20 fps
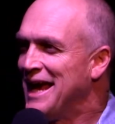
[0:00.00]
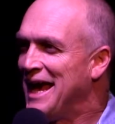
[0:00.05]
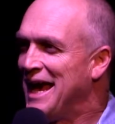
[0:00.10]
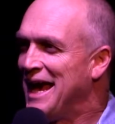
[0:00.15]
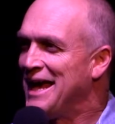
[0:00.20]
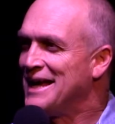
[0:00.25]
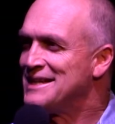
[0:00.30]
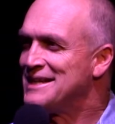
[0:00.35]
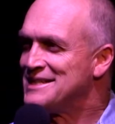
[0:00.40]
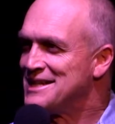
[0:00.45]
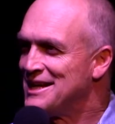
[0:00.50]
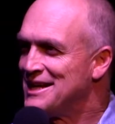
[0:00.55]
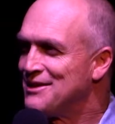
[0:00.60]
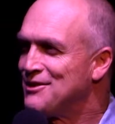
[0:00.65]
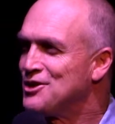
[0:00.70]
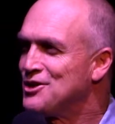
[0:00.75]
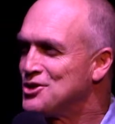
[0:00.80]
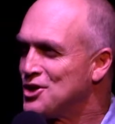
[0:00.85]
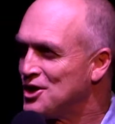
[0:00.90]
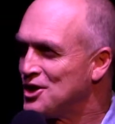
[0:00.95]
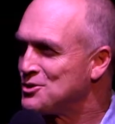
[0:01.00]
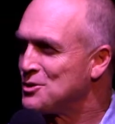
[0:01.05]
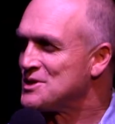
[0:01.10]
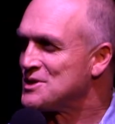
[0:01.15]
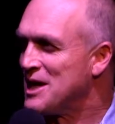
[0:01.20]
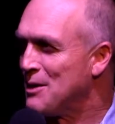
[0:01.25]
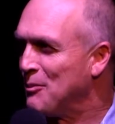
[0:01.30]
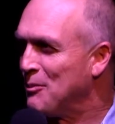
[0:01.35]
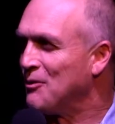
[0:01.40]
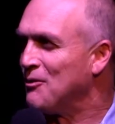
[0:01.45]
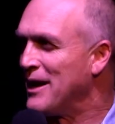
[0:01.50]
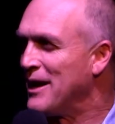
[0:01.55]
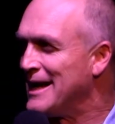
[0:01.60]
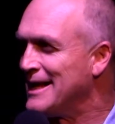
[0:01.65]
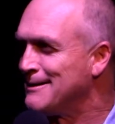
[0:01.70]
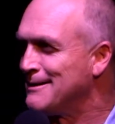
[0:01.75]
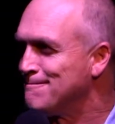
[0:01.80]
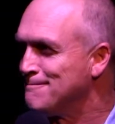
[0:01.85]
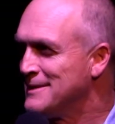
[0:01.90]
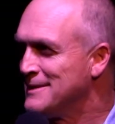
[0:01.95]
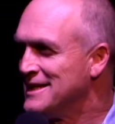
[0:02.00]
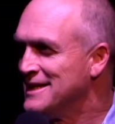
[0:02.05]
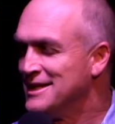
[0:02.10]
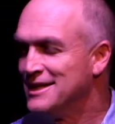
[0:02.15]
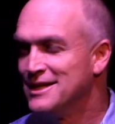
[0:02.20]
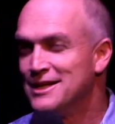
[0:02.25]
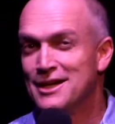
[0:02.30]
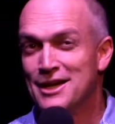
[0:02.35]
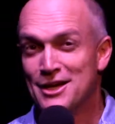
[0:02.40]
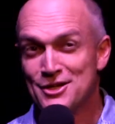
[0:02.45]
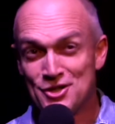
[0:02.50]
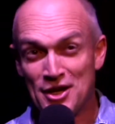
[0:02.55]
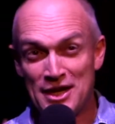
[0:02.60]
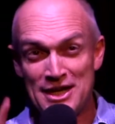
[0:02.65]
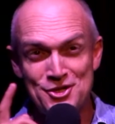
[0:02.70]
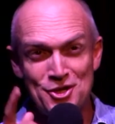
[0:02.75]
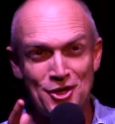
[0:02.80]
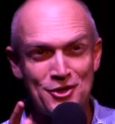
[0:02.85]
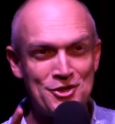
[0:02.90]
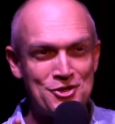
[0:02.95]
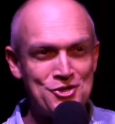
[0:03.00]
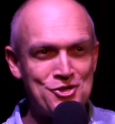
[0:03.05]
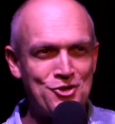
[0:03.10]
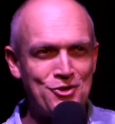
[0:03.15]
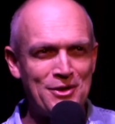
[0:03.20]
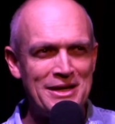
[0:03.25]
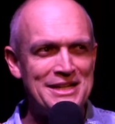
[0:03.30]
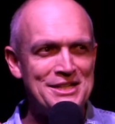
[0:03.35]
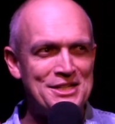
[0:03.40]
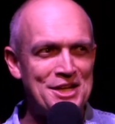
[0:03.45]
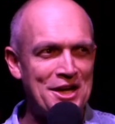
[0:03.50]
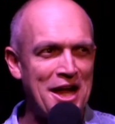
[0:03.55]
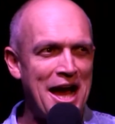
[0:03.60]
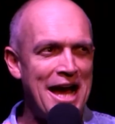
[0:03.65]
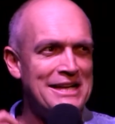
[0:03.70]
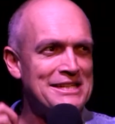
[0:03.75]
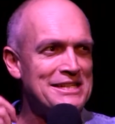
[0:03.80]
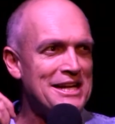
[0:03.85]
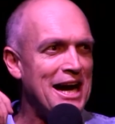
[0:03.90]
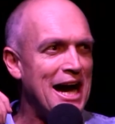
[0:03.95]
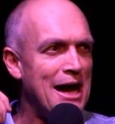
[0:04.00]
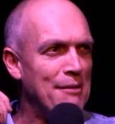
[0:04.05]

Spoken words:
And the church was up and running. So he's on the screen tonight, I